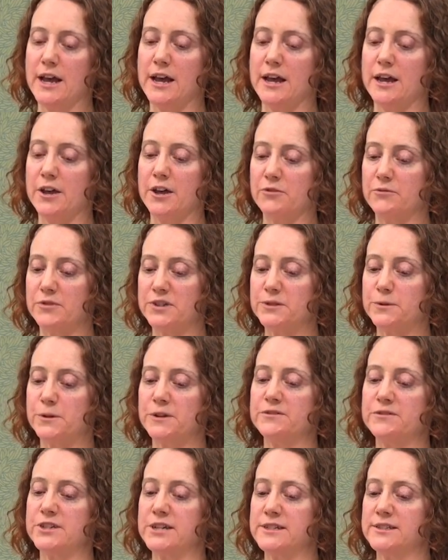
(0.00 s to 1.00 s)
And
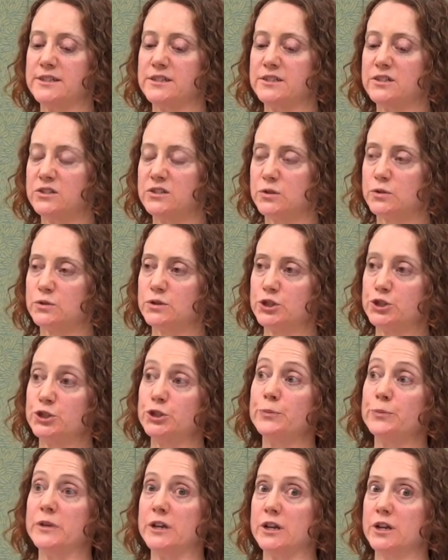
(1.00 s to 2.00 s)
restorative justice in schools
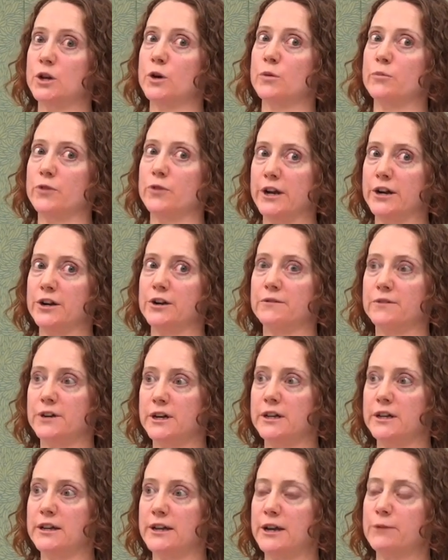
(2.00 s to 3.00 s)
should be a no-brainer,
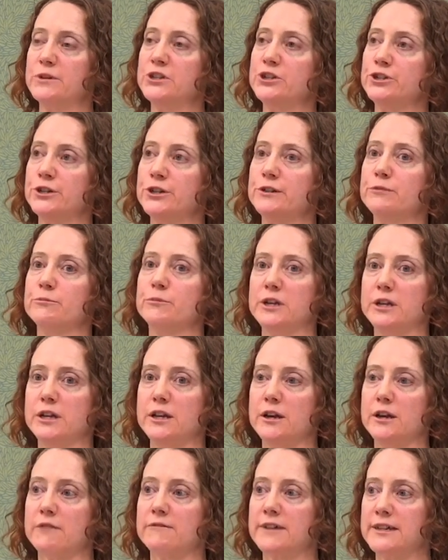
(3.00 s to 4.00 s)
really. Like, we shouldn't
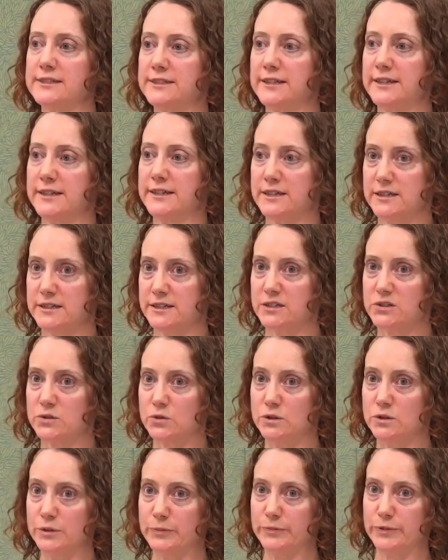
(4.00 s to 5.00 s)
be arresting kids at
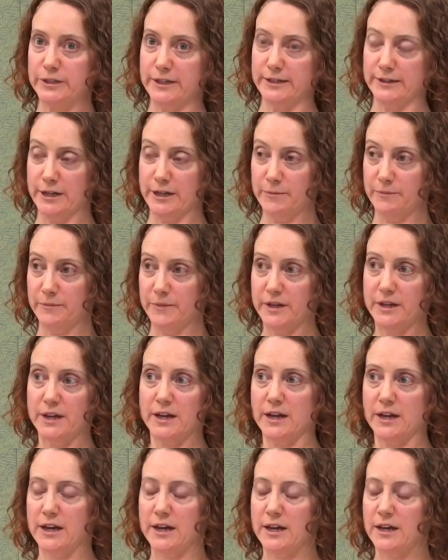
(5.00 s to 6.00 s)
school and putting them
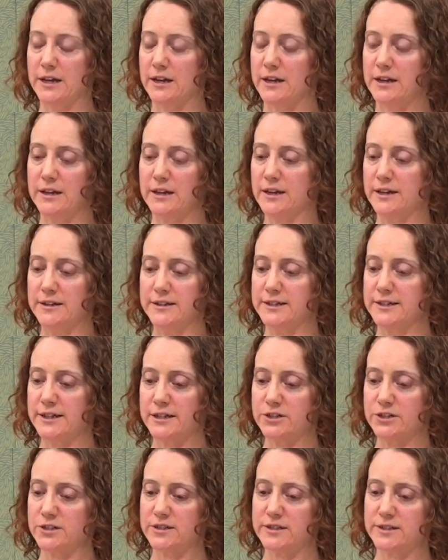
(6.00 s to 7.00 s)
in
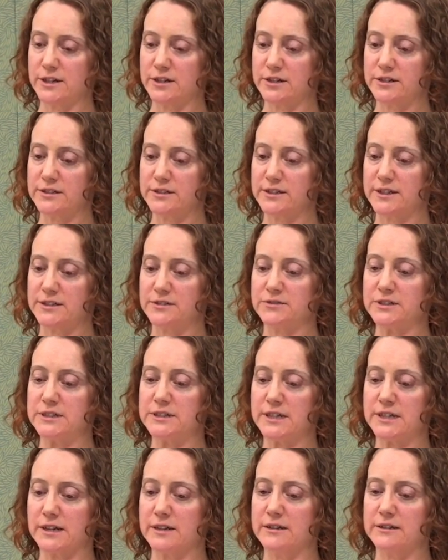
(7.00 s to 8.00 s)
detention centers. That's
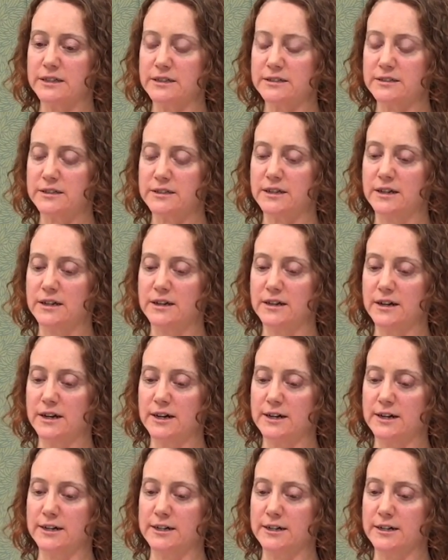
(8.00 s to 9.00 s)
ridiculous.
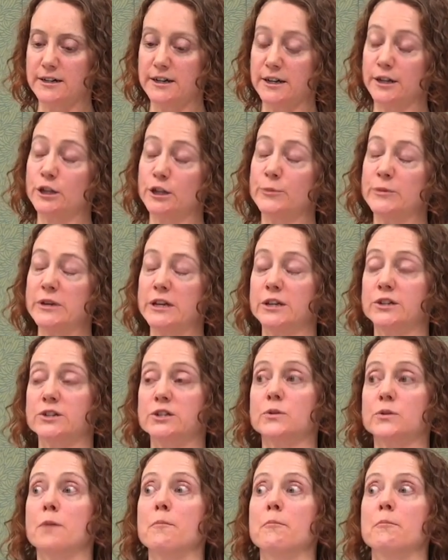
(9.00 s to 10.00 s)
And Columbia could
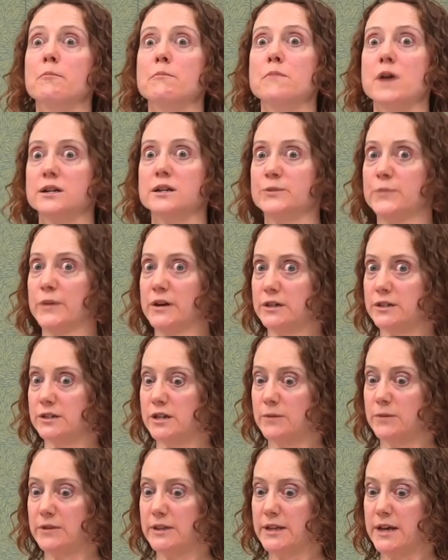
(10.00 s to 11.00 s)
do a much better
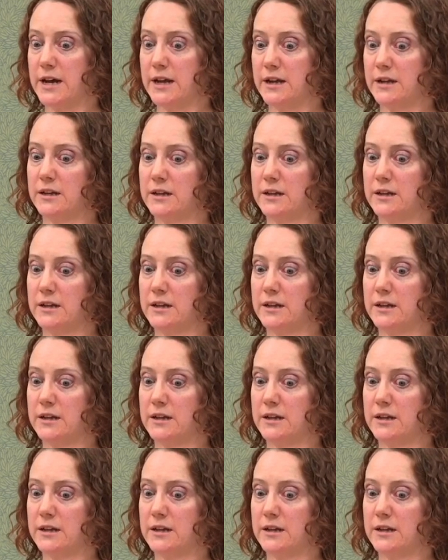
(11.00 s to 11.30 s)
job of that.